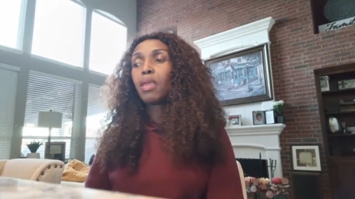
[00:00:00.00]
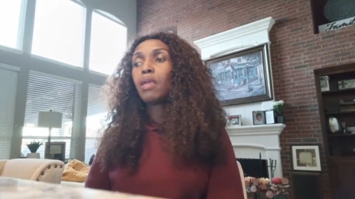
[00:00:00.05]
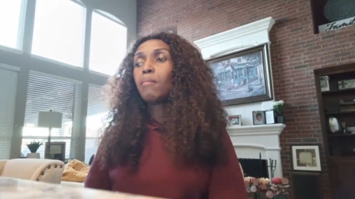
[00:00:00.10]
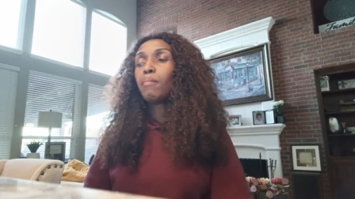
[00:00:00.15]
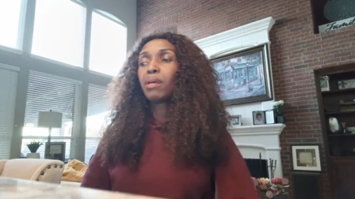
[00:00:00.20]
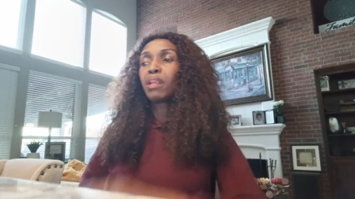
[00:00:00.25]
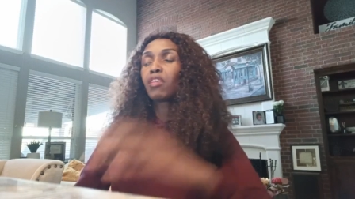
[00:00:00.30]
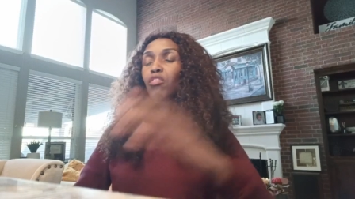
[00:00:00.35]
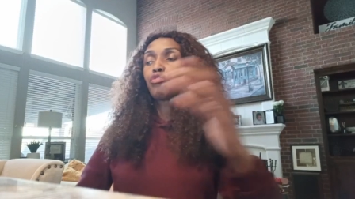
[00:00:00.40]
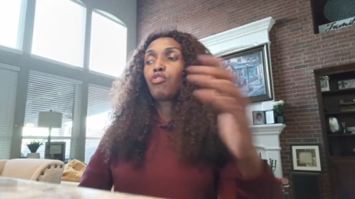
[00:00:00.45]

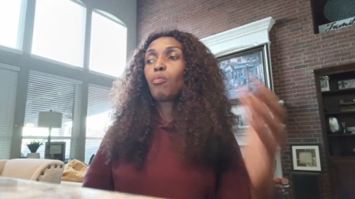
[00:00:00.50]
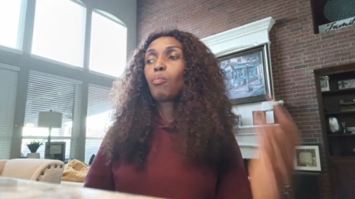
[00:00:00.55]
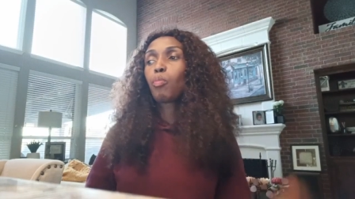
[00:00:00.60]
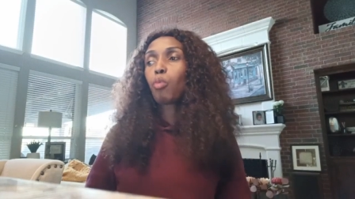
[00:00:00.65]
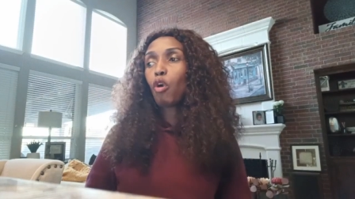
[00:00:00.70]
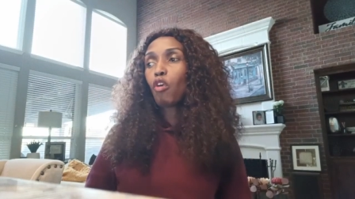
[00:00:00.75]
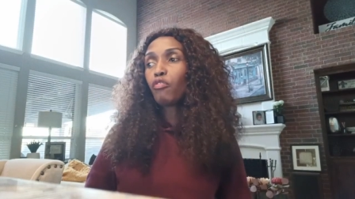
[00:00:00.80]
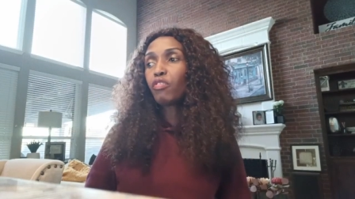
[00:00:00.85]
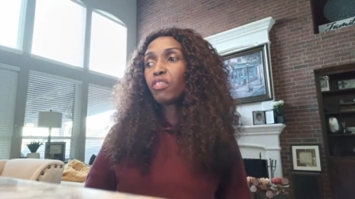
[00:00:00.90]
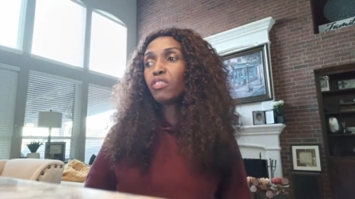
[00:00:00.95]
But as for
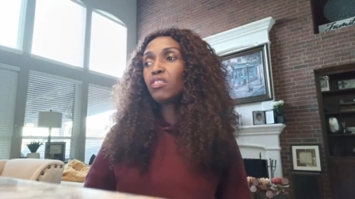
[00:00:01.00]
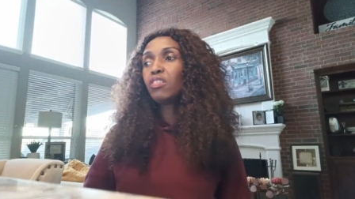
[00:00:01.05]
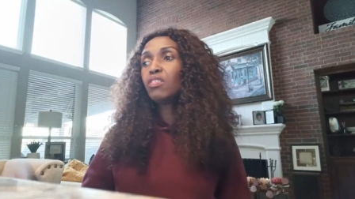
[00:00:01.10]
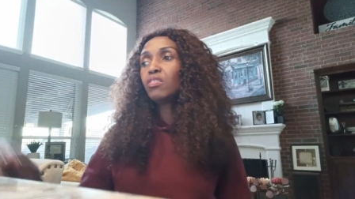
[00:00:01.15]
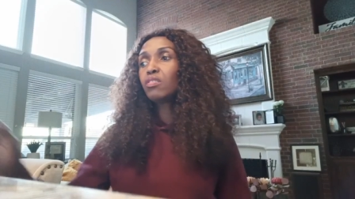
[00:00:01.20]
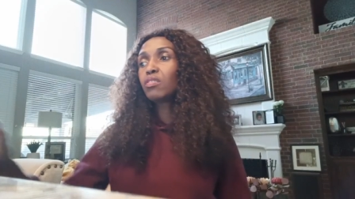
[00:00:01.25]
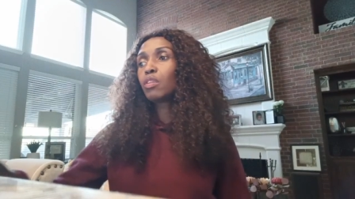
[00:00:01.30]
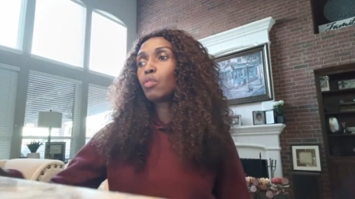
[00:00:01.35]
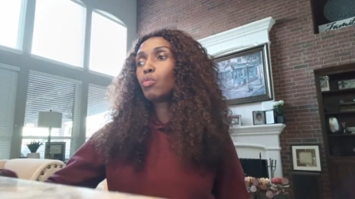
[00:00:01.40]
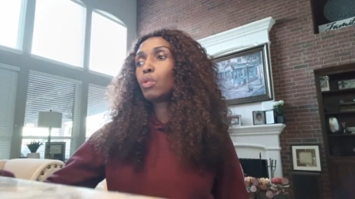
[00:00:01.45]

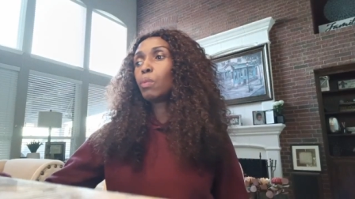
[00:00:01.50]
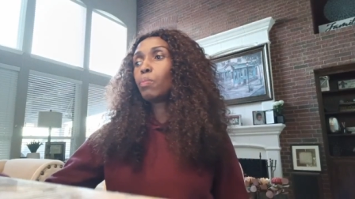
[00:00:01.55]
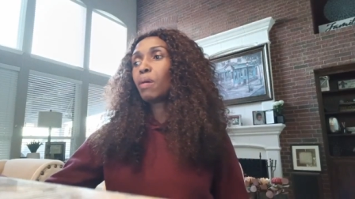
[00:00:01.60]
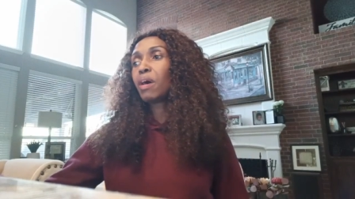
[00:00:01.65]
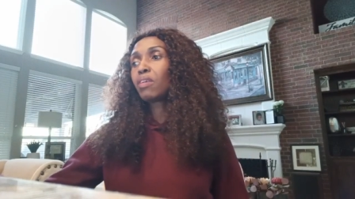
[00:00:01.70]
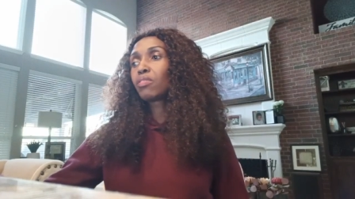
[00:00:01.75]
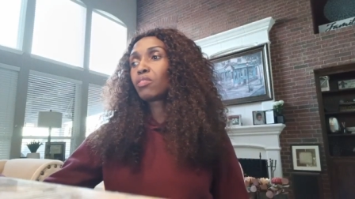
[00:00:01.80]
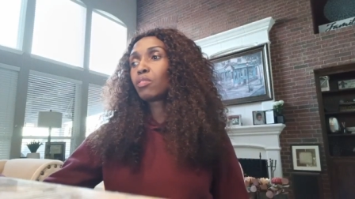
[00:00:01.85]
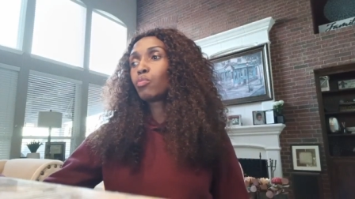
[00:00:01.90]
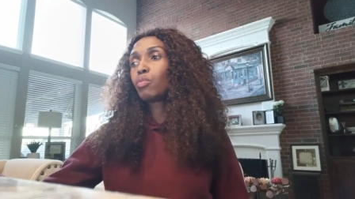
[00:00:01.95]
prophecies, they will
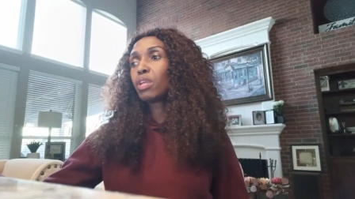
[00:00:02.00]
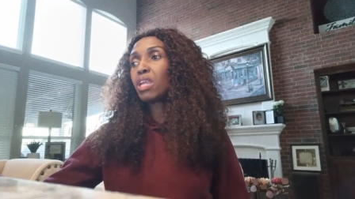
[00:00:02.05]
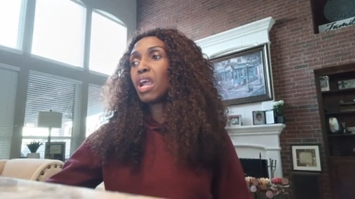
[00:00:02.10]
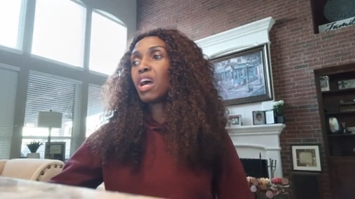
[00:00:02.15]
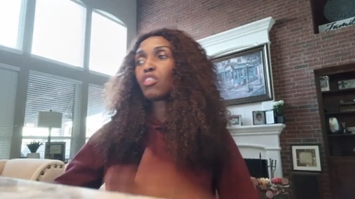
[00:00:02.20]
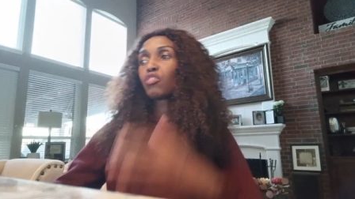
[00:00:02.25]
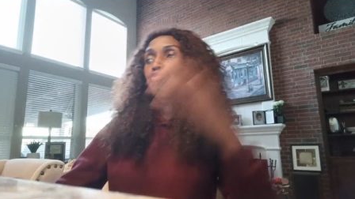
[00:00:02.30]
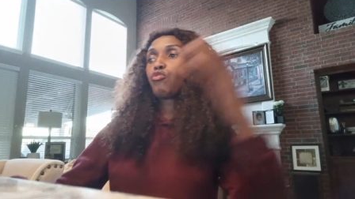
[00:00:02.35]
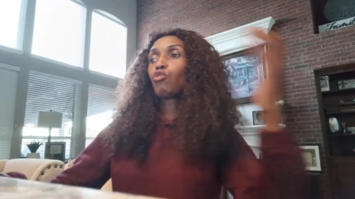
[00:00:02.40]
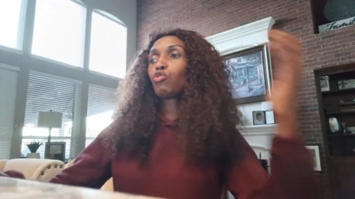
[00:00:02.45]
pass away.
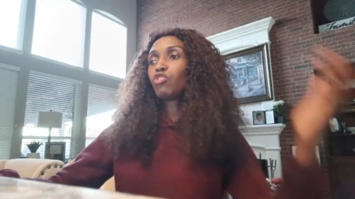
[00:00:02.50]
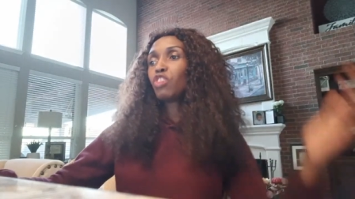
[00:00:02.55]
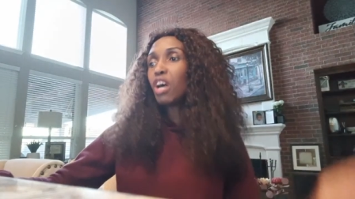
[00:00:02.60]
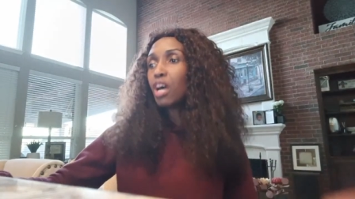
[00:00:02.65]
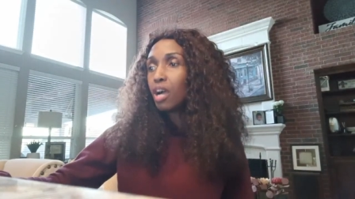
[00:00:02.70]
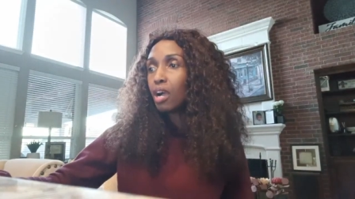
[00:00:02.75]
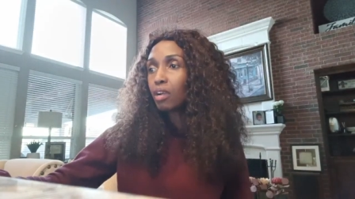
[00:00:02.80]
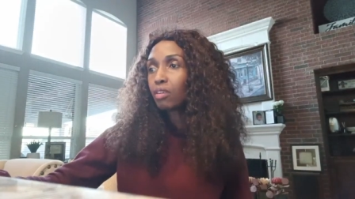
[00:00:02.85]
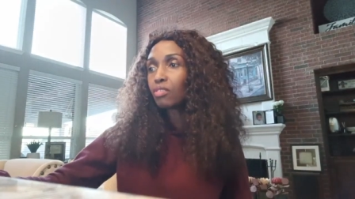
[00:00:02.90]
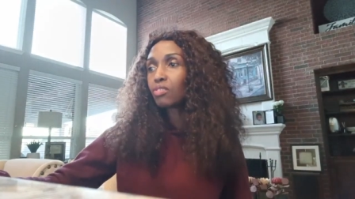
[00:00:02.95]
As for
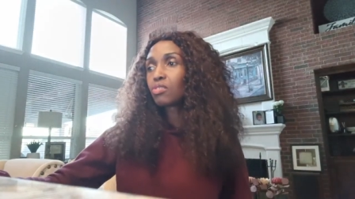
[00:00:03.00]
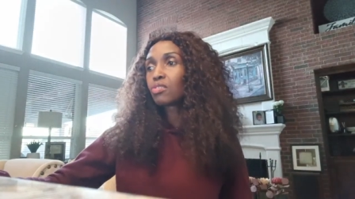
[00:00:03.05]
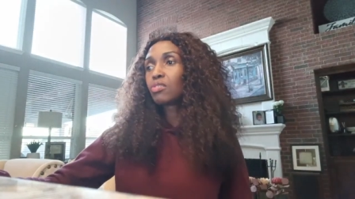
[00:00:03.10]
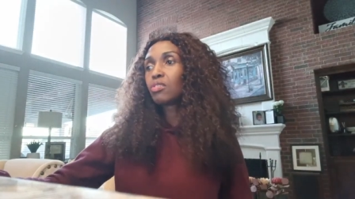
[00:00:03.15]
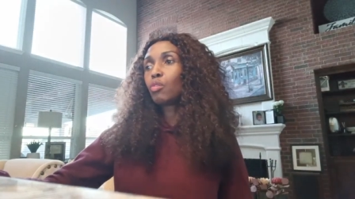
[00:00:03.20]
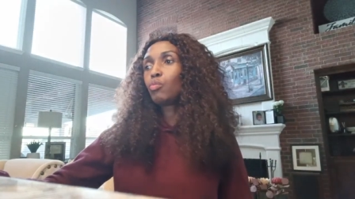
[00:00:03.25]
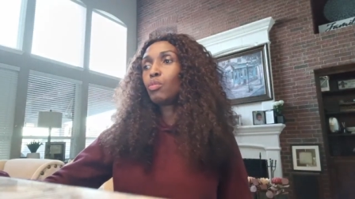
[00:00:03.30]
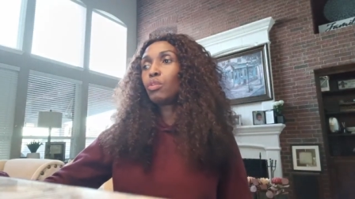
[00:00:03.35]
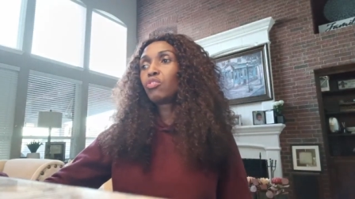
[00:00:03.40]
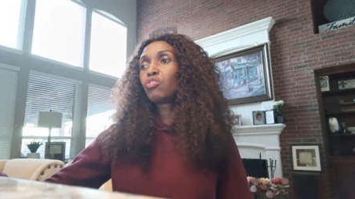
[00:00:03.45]
tongues,
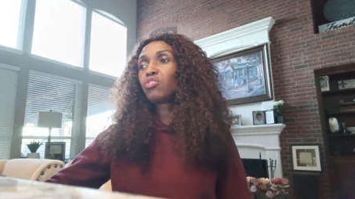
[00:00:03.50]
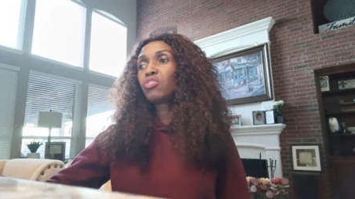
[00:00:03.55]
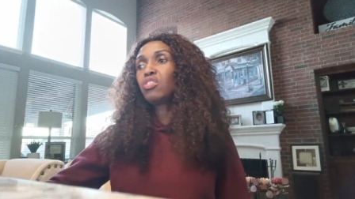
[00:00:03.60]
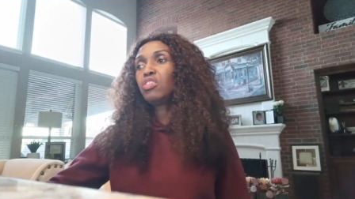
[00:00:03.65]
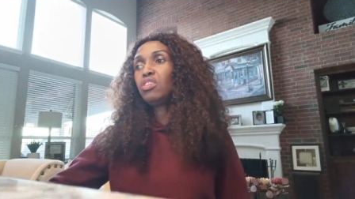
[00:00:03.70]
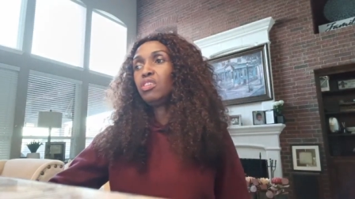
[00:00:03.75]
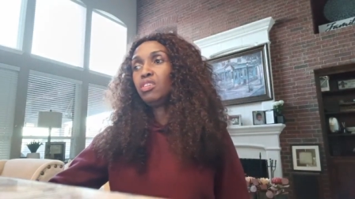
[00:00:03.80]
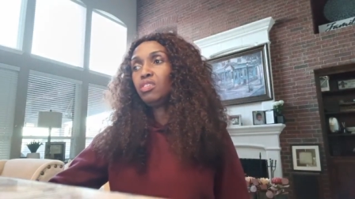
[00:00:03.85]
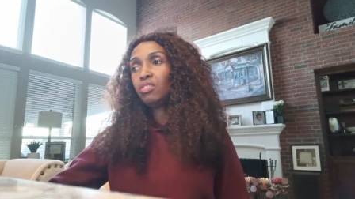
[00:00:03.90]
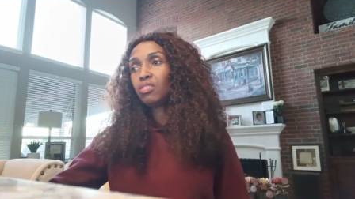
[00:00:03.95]
they will
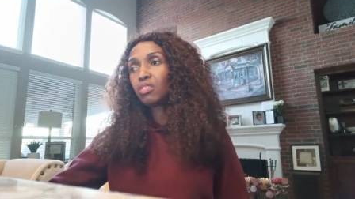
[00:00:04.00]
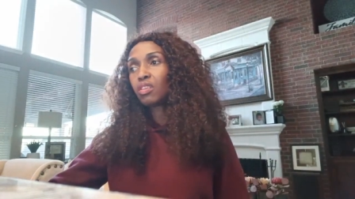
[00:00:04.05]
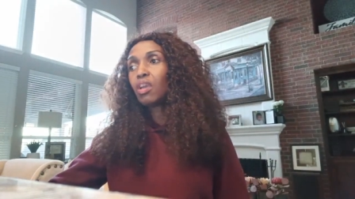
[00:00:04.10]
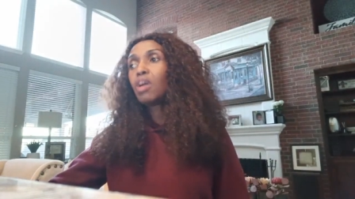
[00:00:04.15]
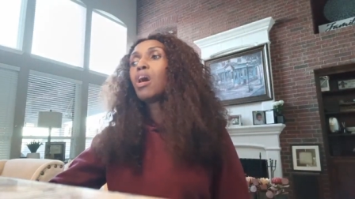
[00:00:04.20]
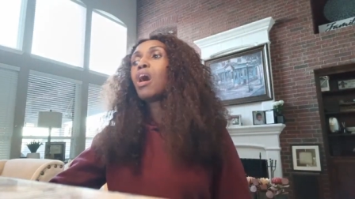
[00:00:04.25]
cease.